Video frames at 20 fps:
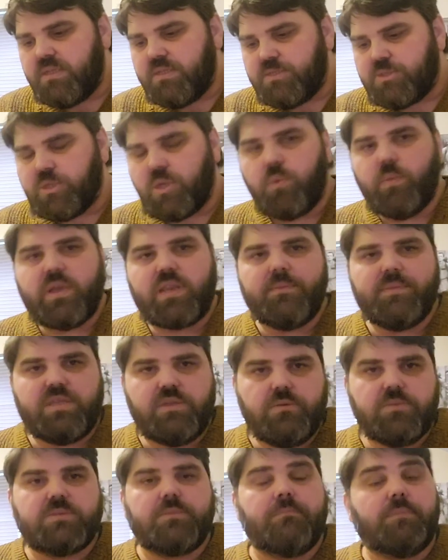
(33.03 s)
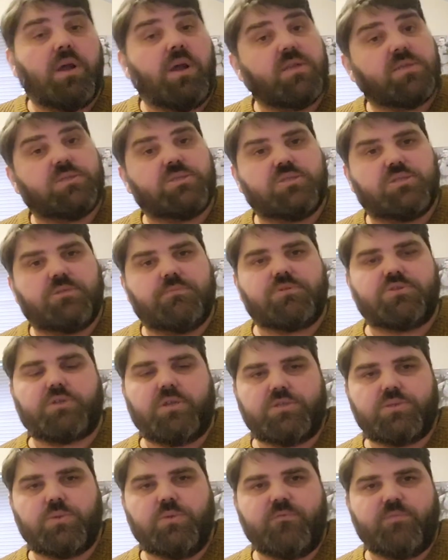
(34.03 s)
So, we're going to be using parts of the
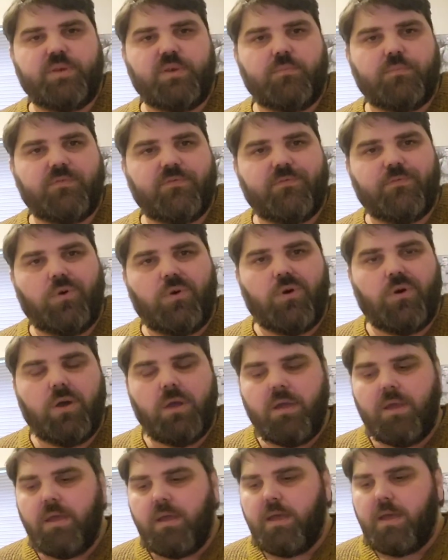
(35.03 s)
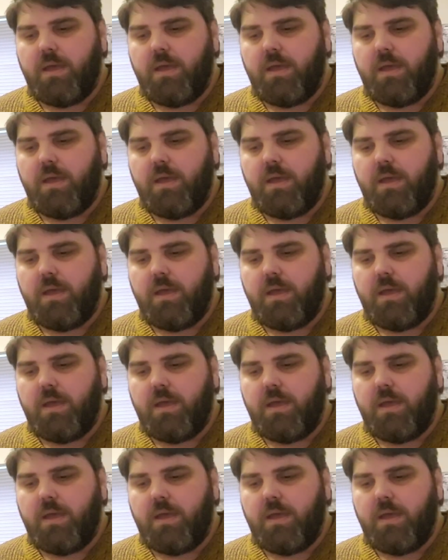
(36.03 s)
superstructure we've built before.